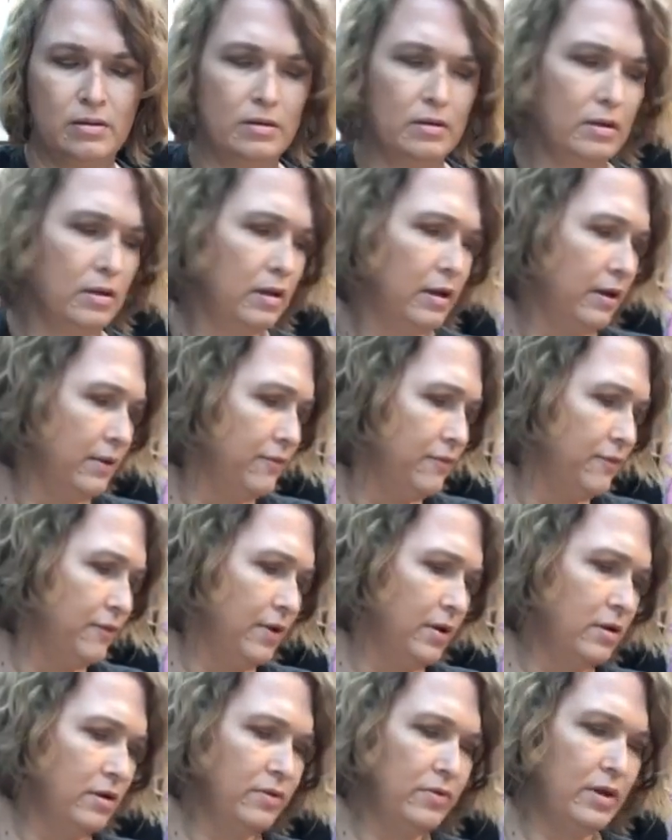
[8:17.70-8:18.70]
I
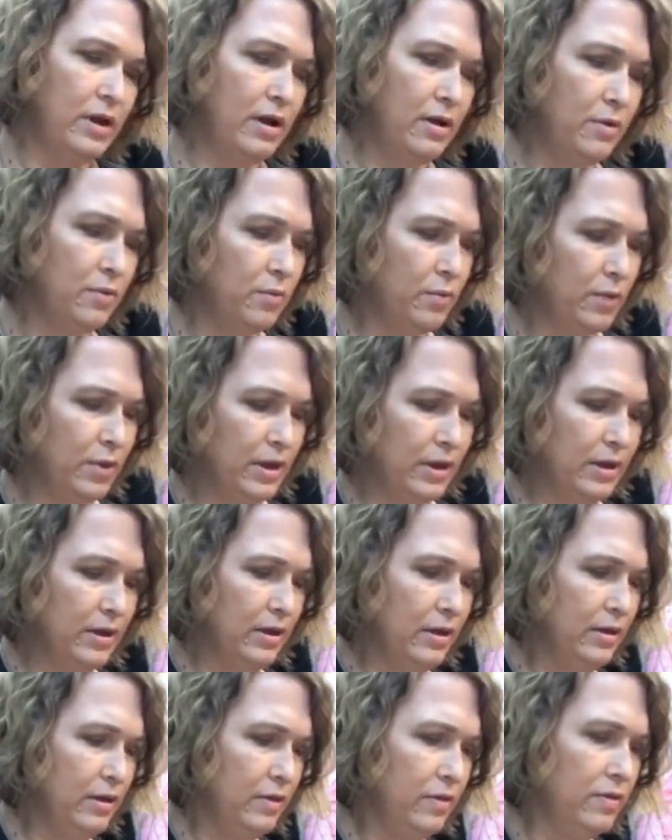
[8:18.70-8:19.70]
follow that with